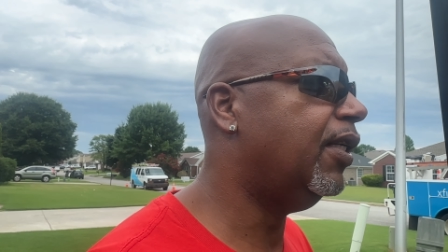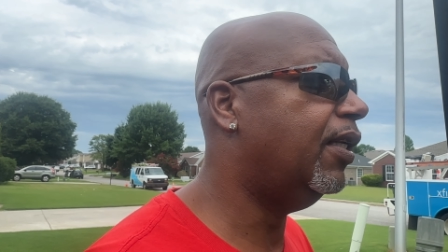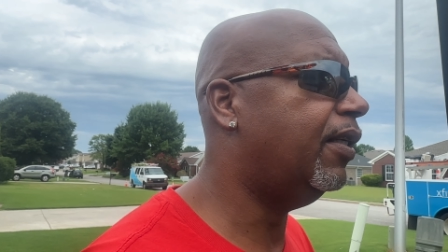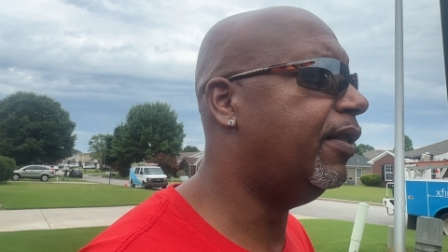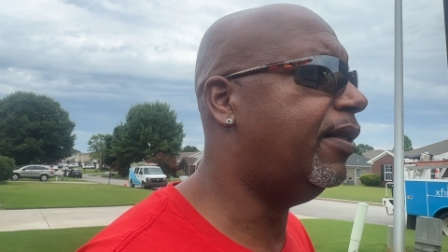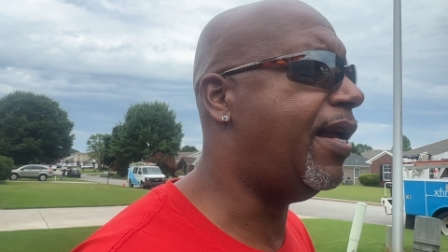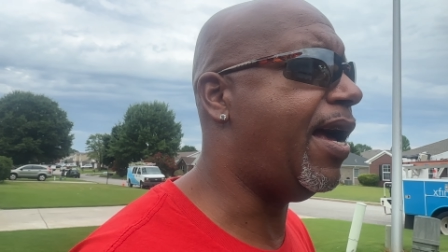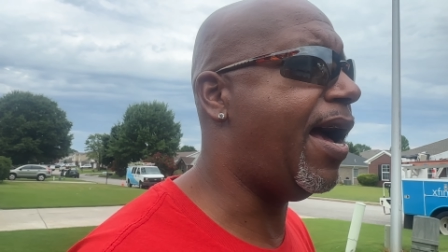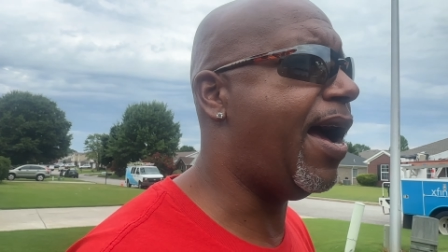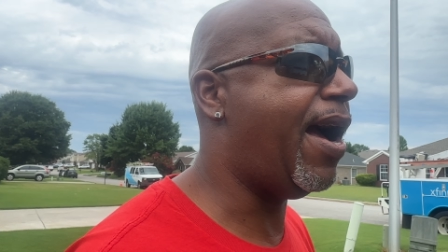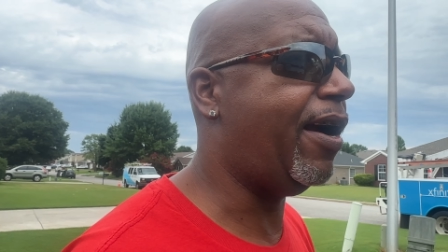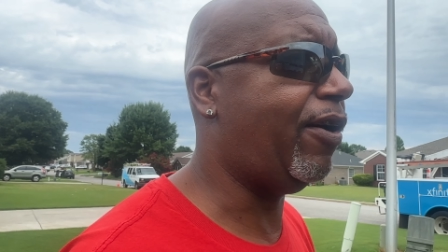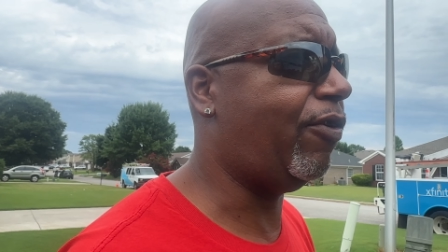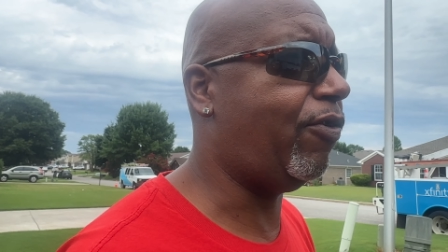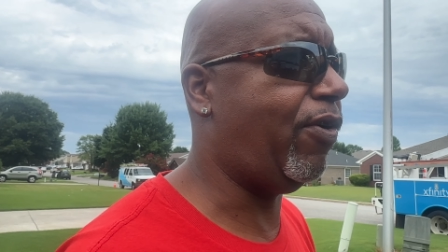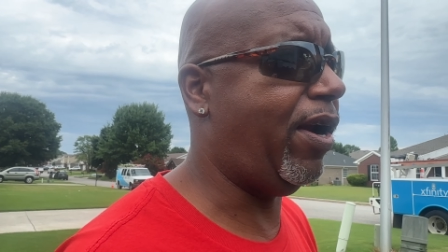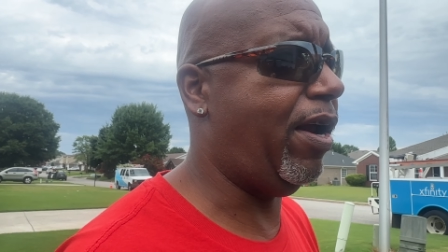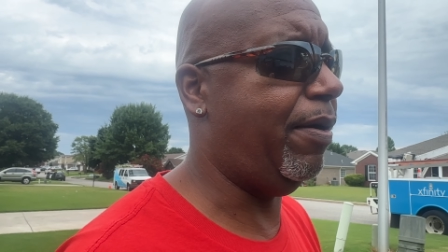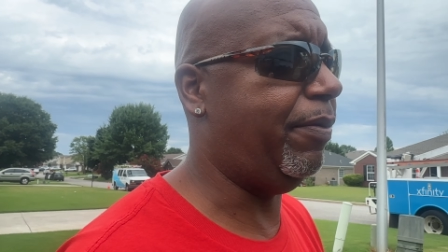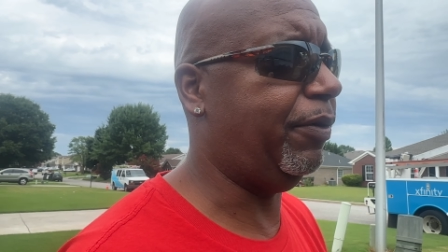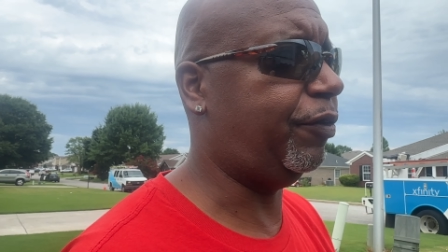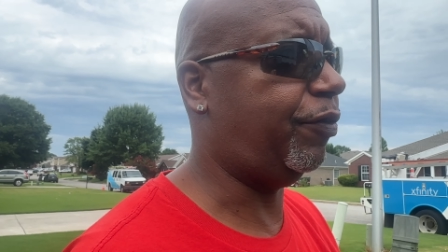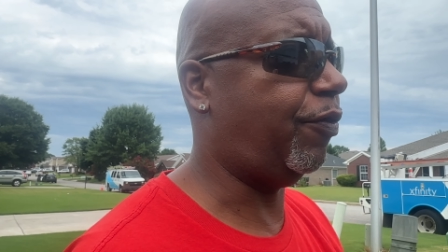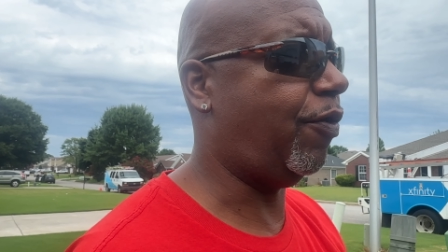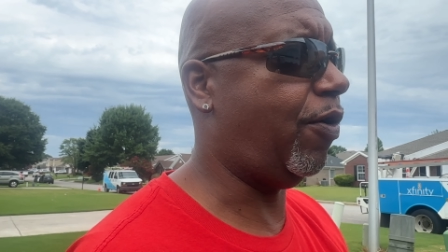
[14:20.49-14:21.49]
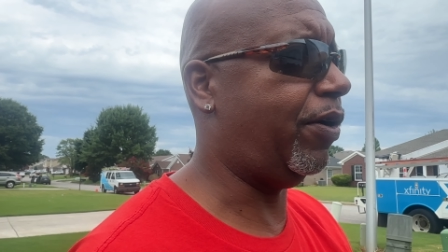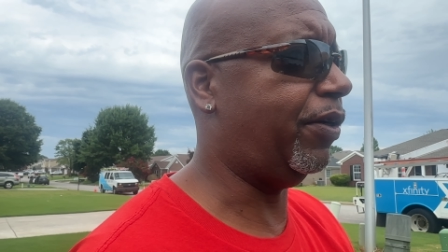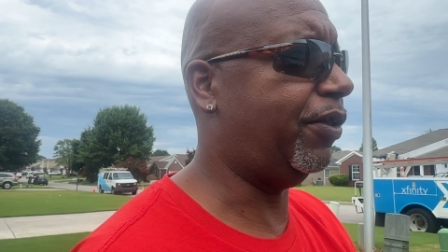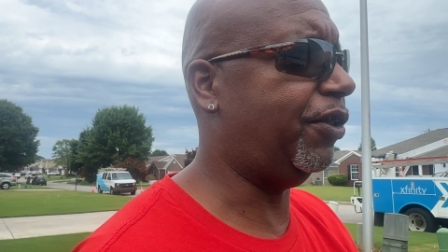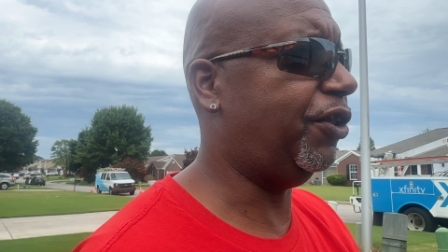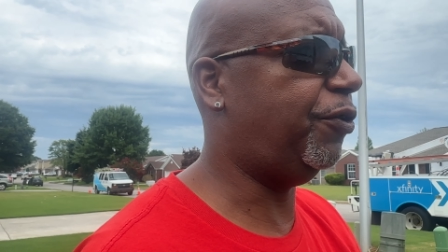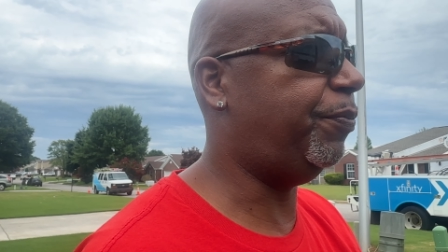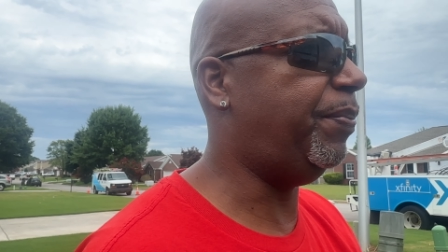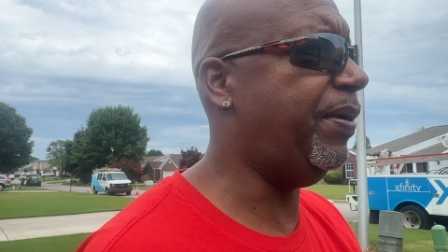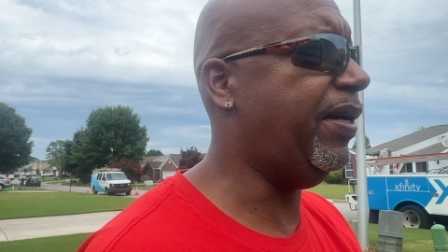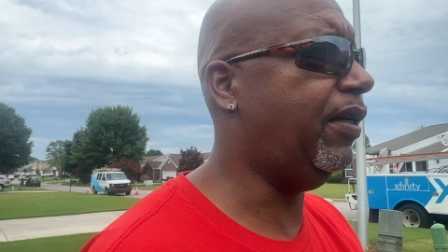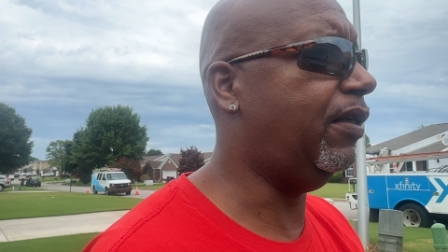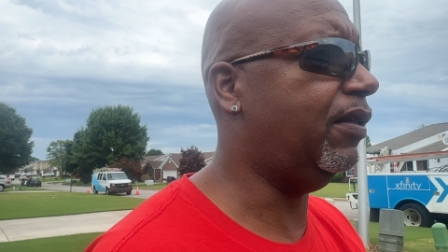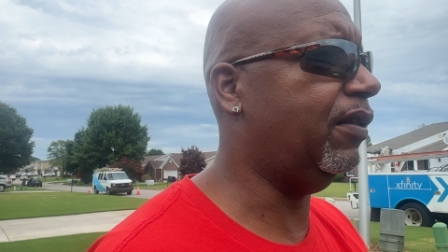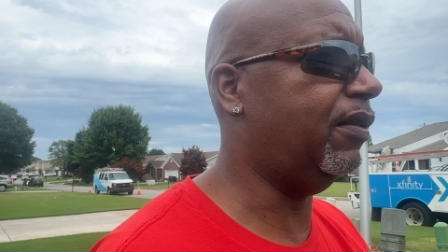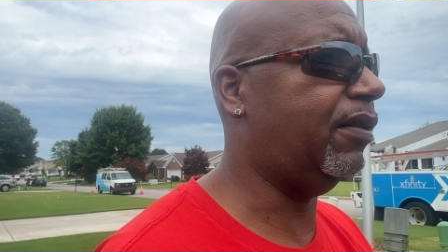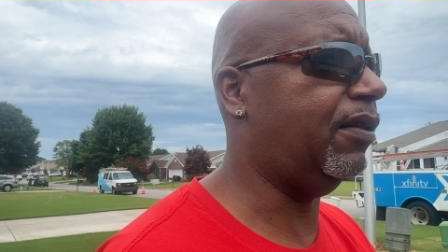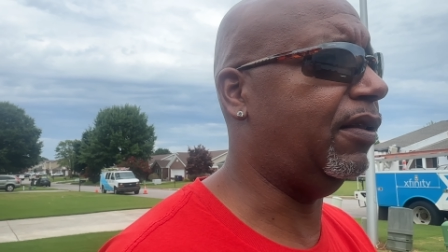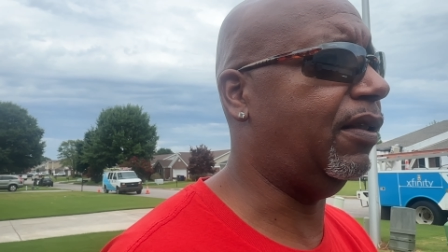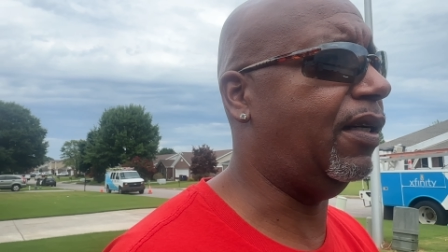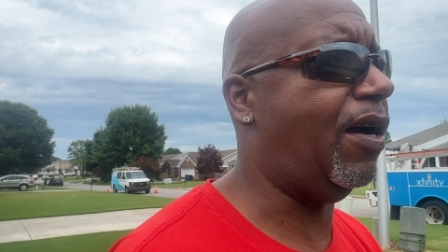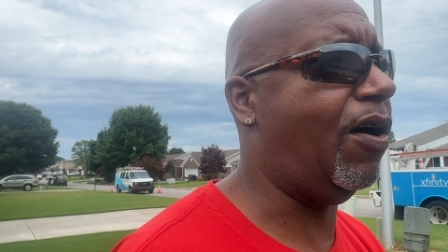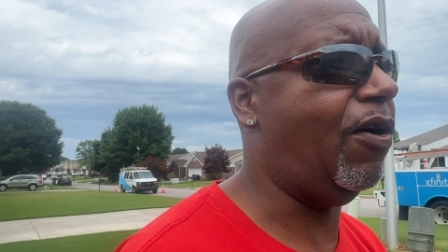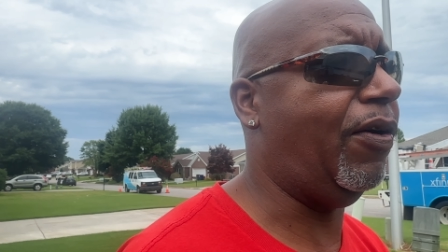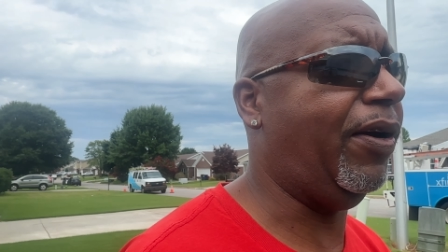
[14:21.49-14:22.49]
diagram as far as the speakers
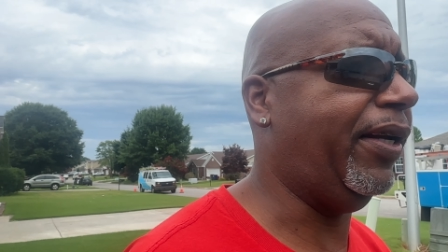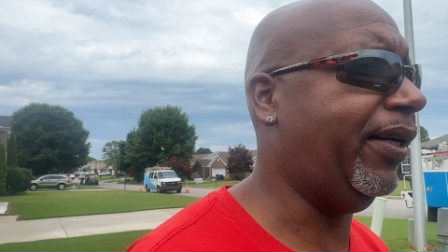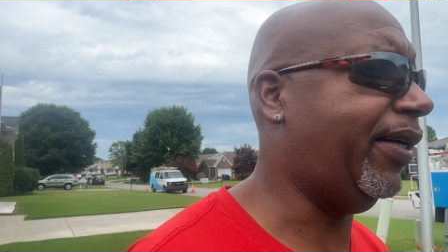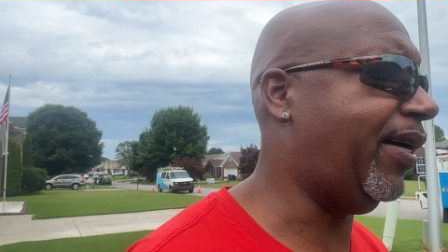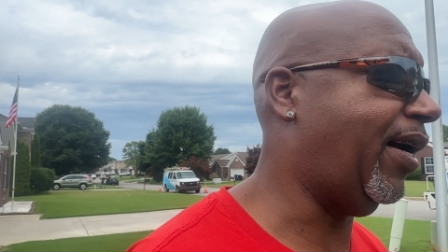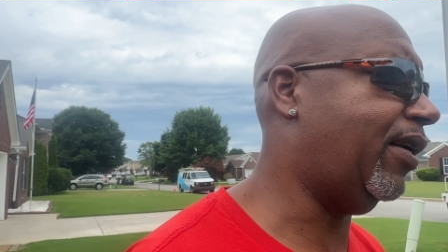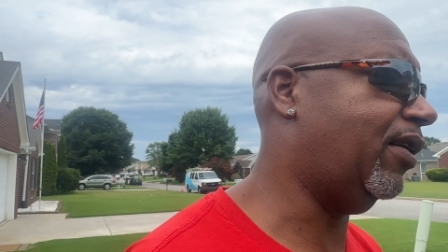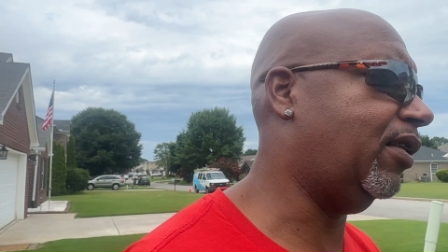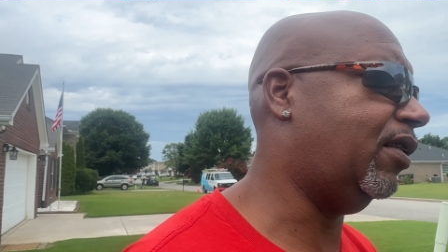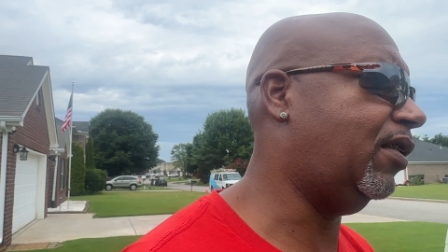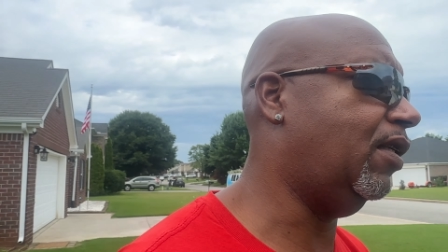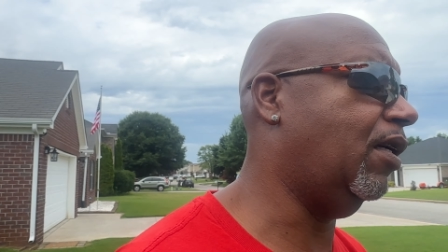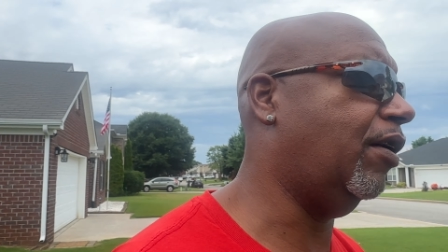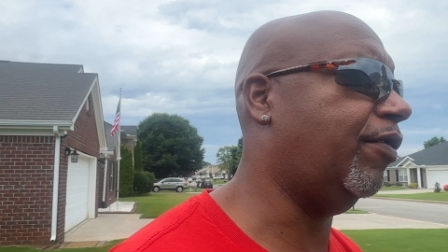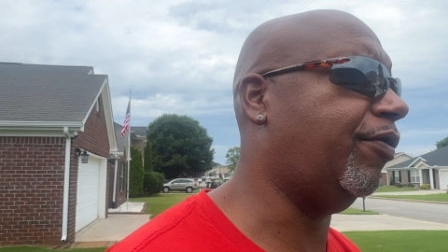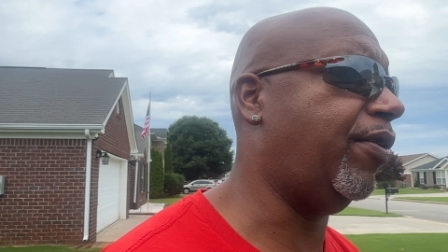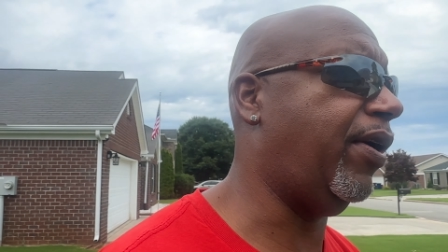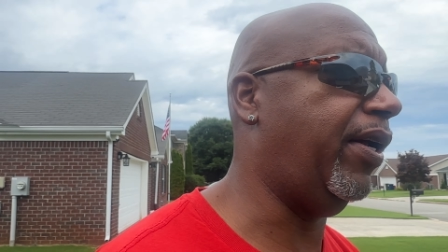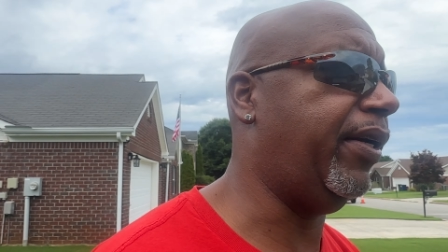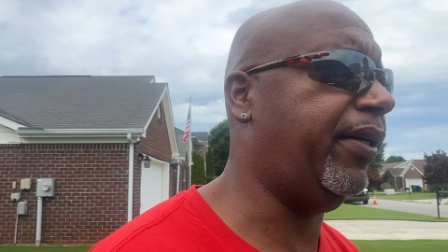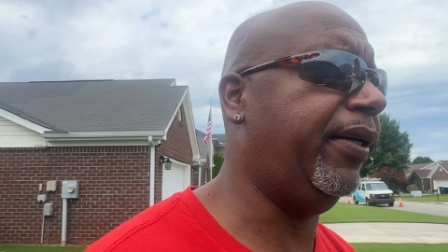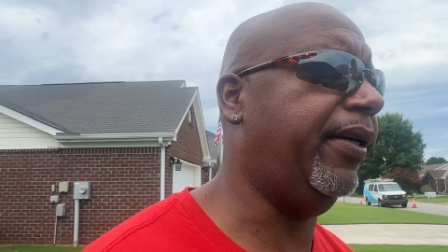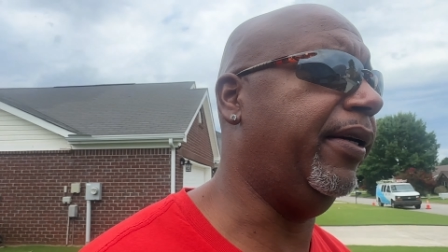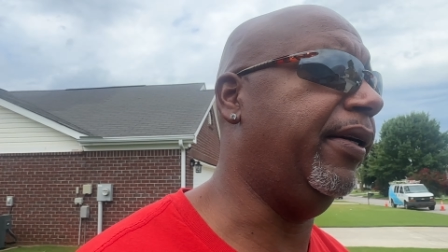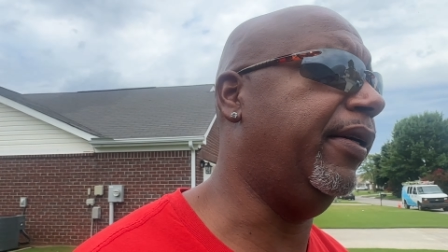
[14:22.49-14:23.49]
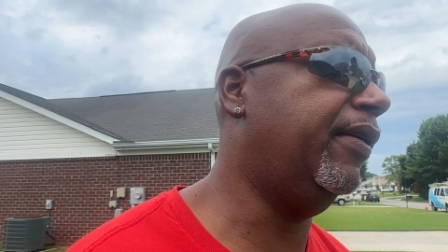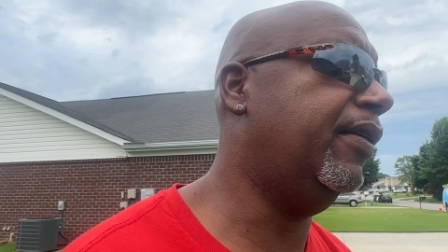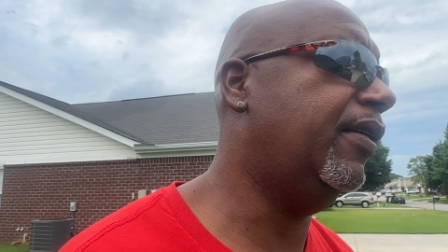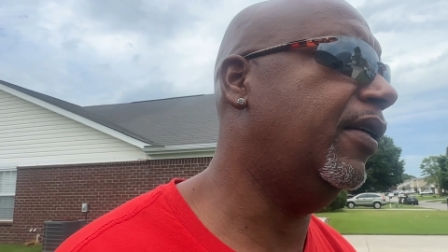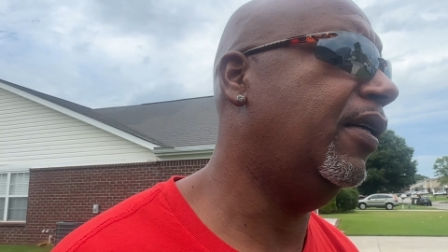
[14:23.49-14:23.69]
and all that kind of stuff right there.